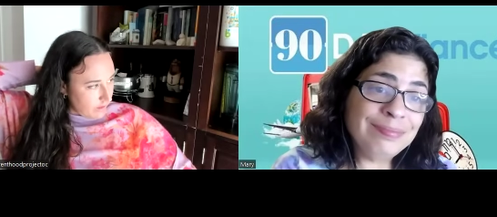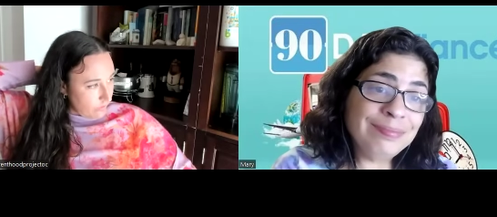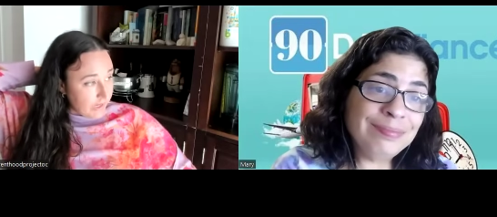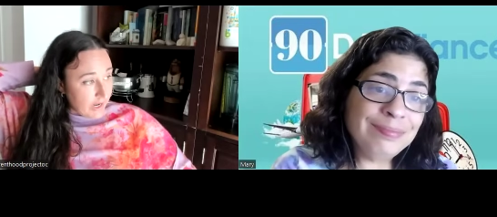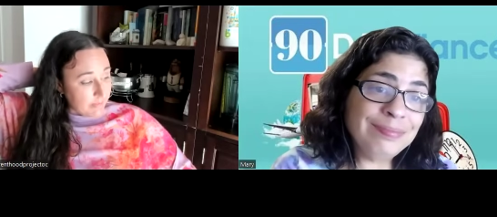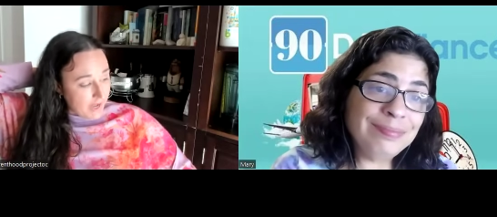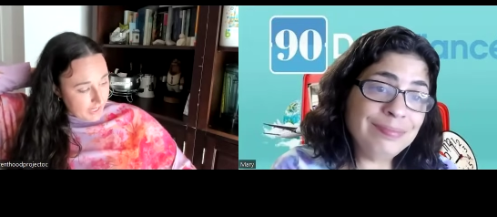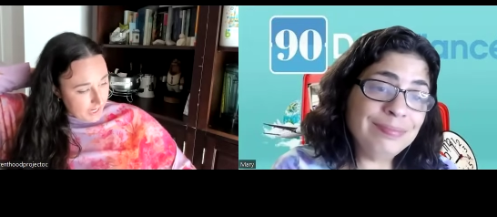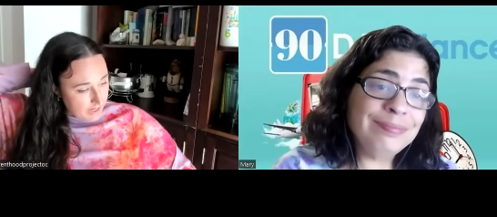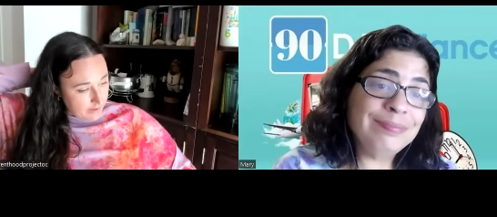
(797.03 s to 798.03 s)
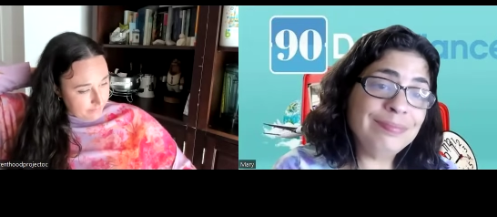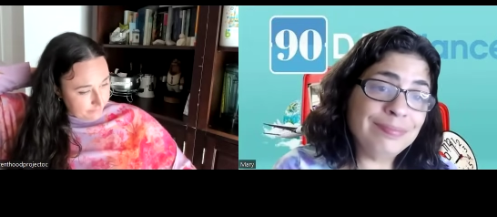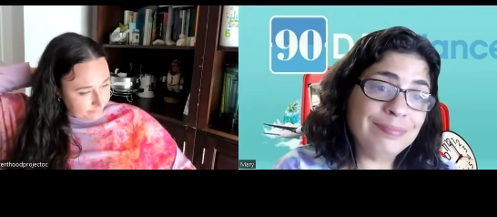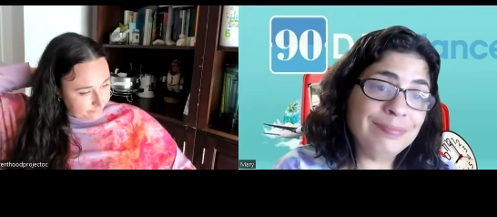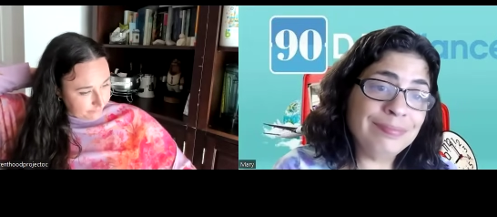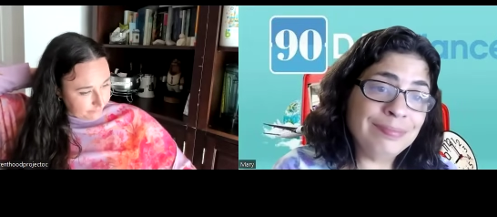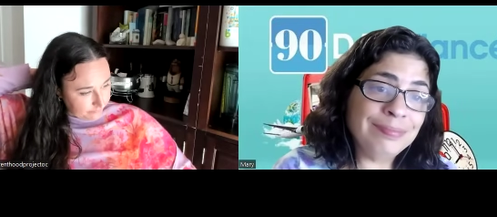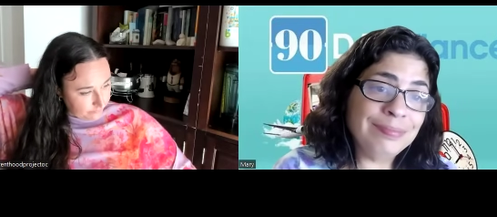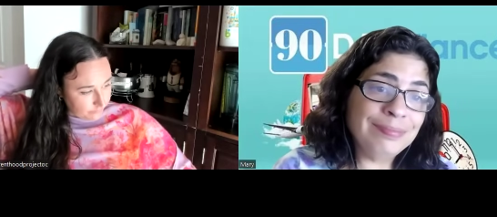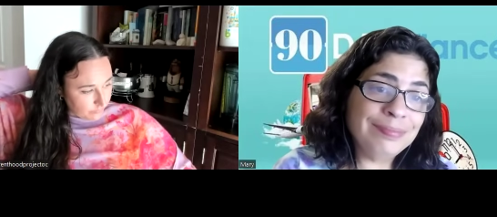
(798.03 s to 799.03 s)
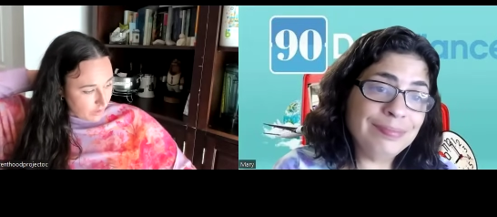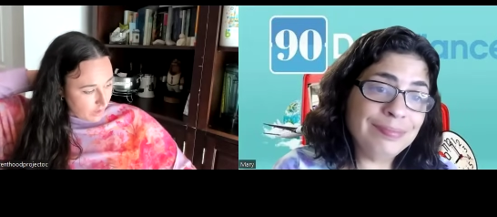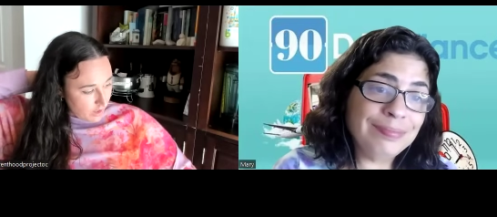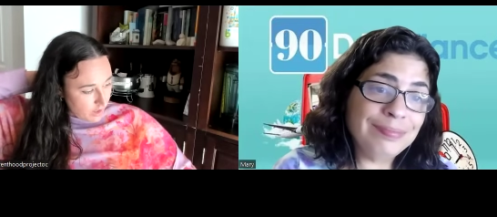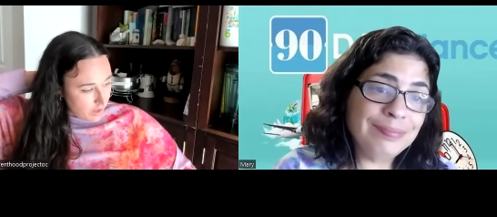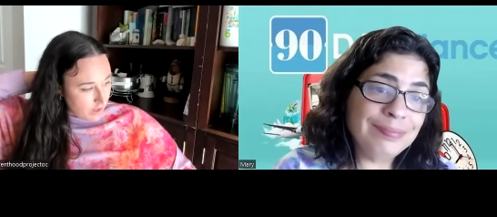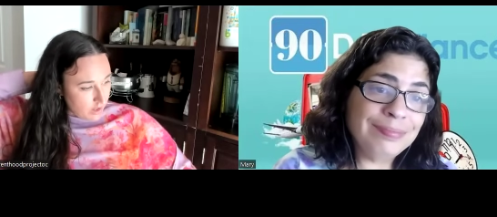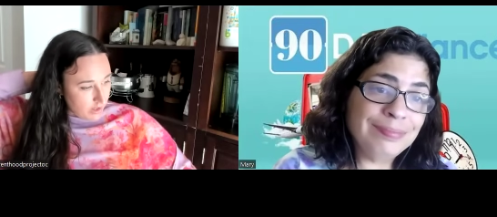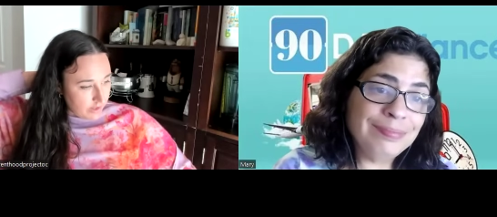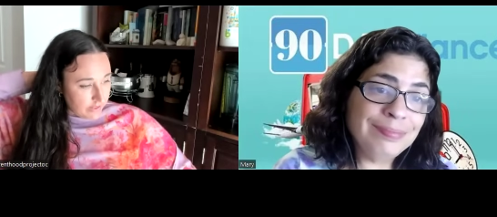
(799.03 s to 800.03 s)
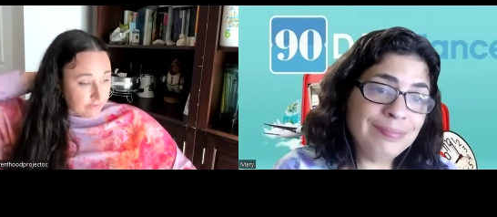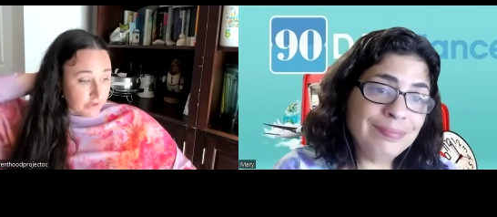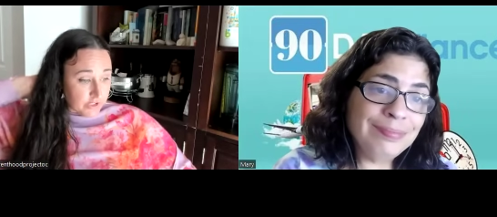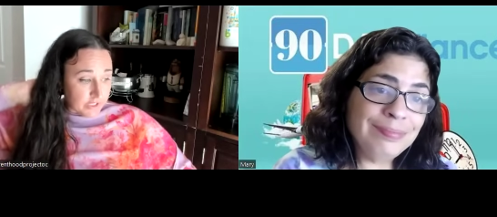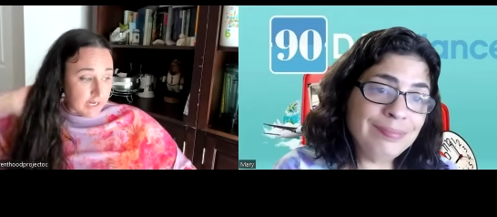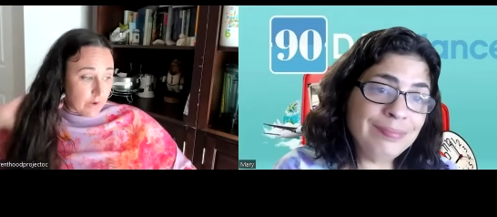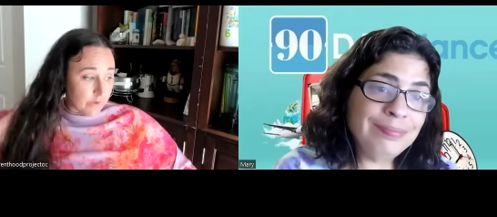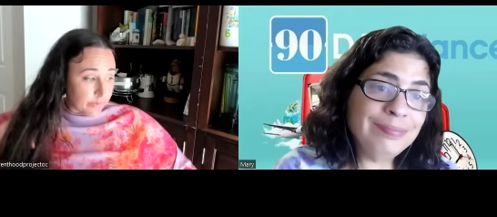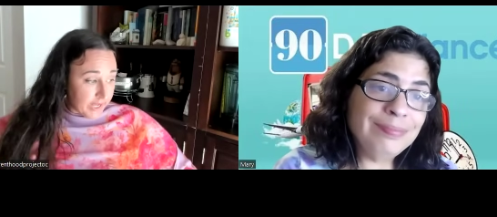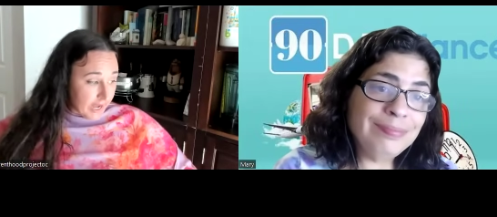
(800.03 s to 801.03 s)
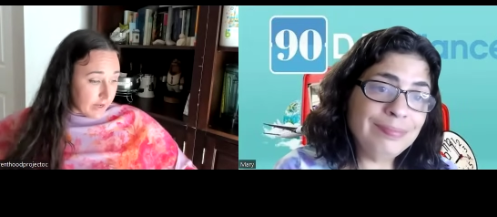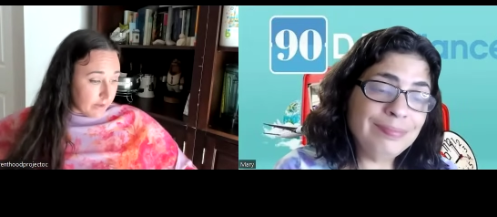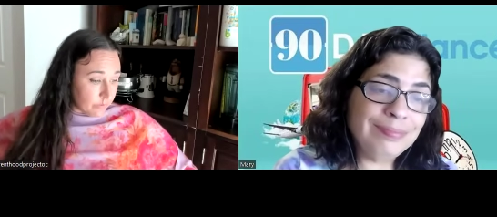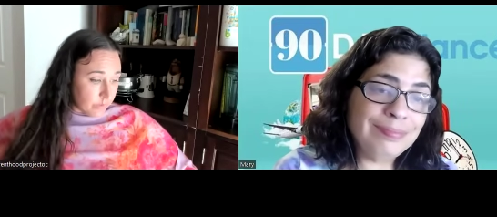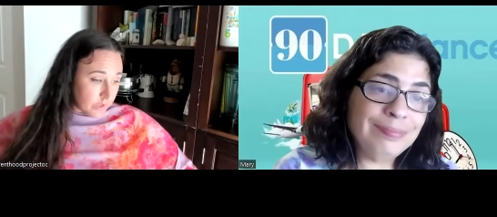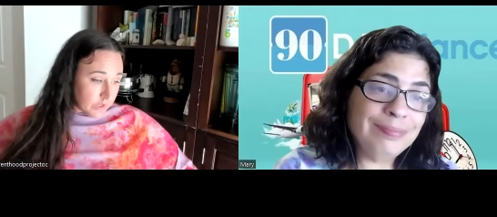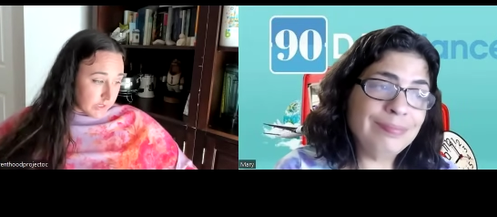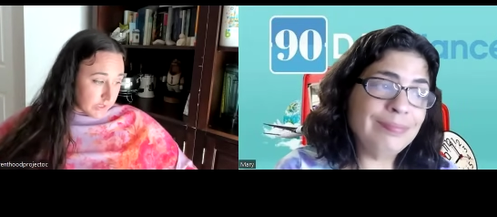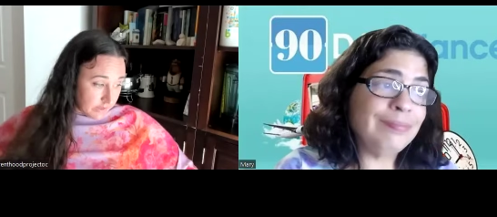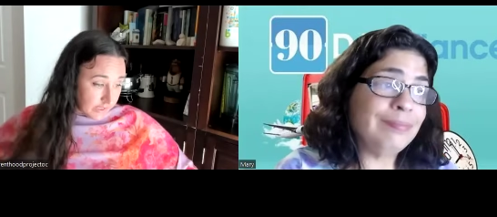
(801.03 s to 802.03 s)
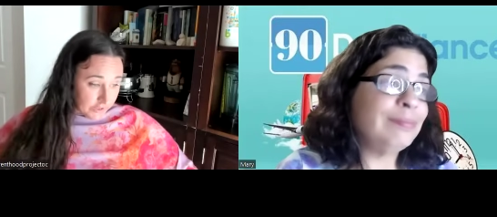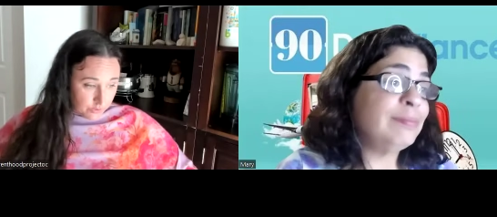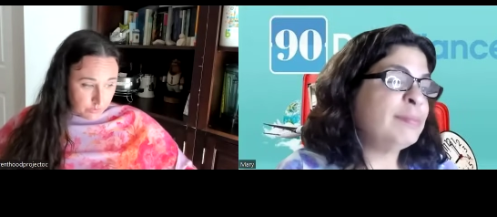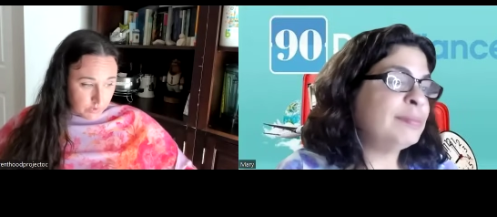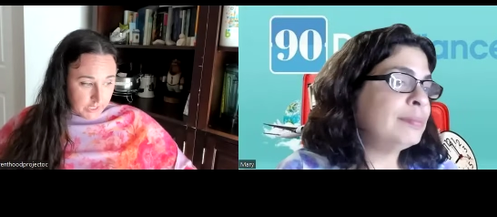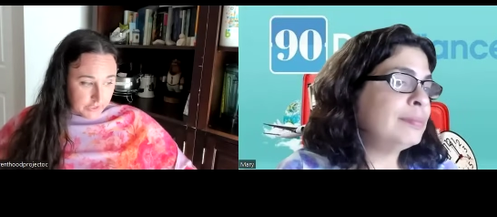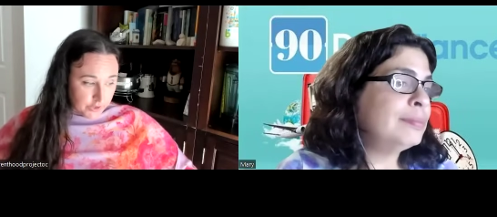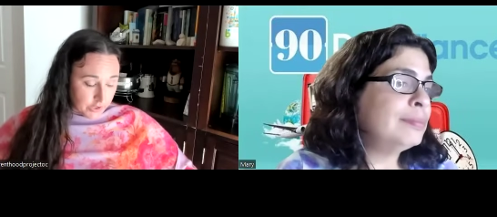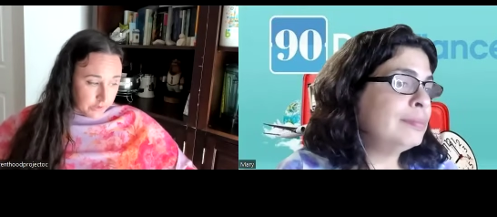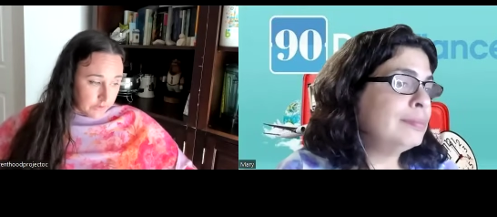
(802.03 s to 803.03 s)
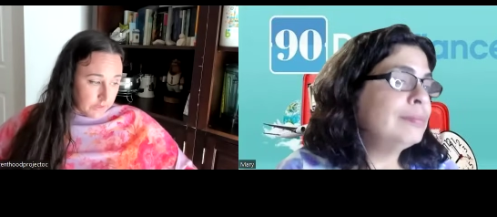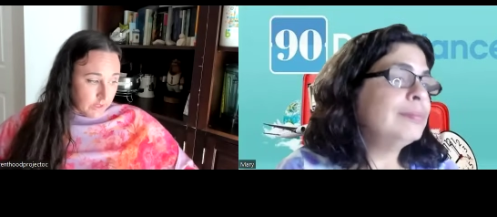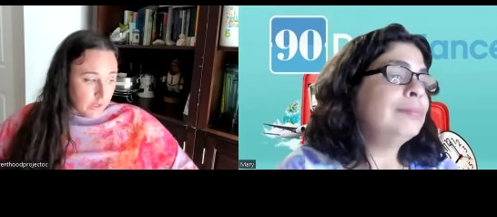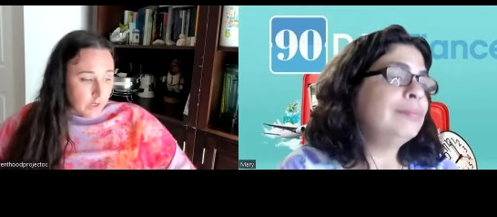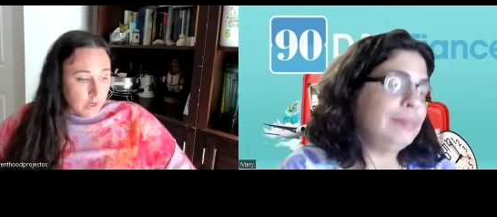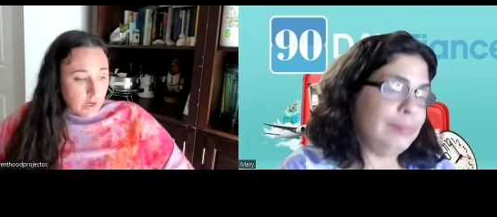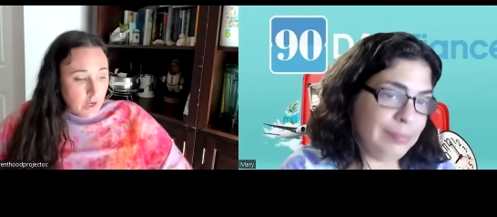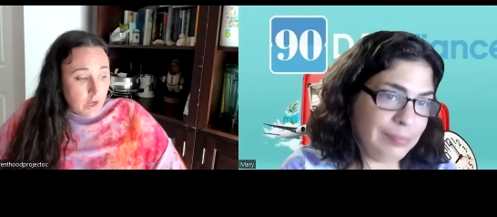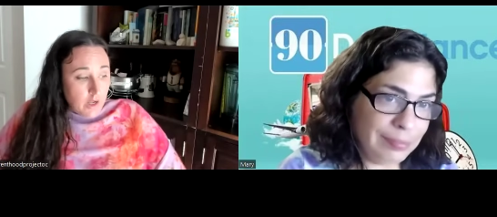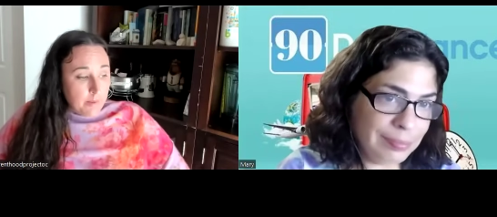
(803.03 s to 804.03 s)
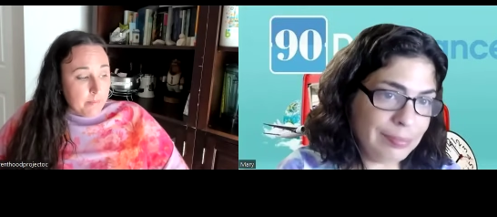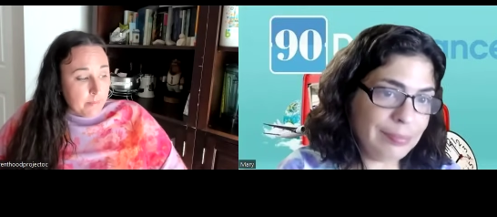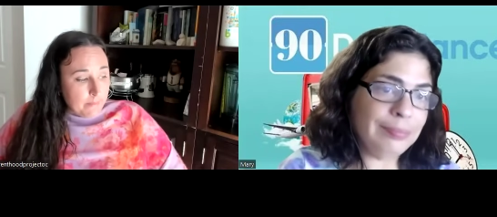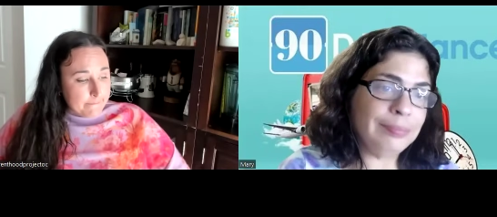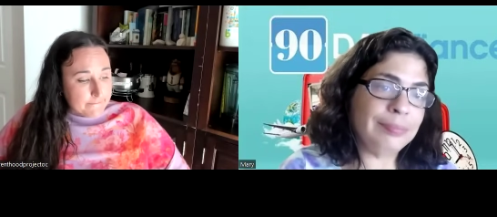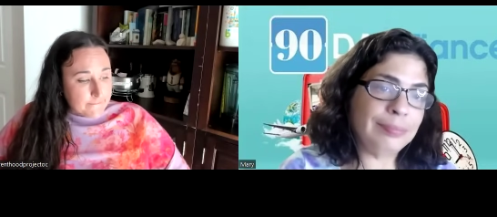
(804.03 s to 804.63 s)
Speaker 1: when I met him, uh, the first encounter we had was sexual in nature. Um,